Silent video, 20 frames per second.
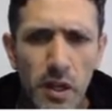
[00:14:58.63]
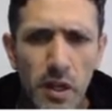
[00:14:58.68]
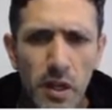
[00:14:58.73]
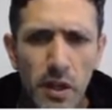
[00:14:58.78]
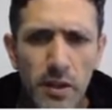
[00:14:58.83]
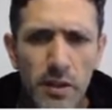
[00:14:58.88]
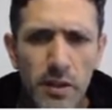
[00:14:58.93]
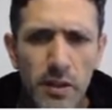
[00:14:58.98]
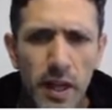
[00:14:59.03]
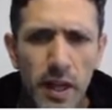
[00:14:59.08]

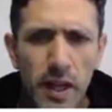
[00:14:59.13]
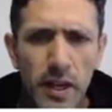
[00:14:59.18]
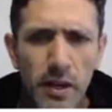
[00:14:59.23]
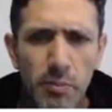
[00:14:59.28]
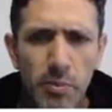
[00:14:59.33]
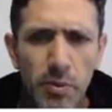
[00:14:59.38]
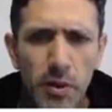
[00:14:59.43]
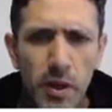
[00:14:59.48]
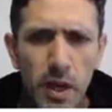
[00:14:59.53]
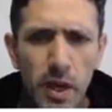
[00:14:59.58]
So that
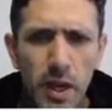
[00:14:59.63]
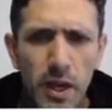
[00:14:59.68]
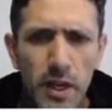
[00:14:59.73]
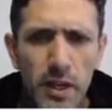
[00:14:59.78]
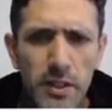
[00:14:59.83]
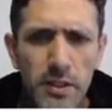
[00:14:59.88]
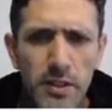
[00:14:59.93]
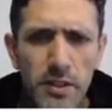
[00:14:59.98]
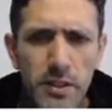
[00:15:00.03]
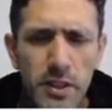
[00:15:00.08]

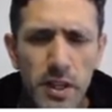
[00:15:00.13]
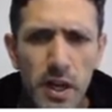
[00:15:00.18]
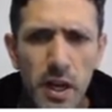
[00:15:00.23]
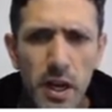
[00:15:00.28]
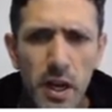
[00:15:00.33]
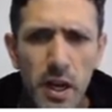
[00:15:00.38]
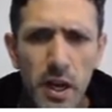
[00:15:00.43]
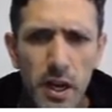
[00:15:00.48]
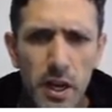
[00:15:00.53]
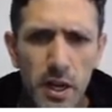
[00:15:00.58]
implies
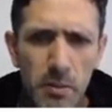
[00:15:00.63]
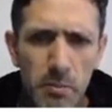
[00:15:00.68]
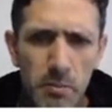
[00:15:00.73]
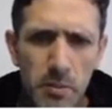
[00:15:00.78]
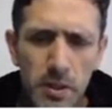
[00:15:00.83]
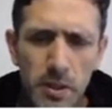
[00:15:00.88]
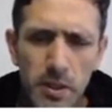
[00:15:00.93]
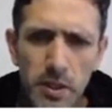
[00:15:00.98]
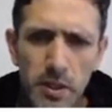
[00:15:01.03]
f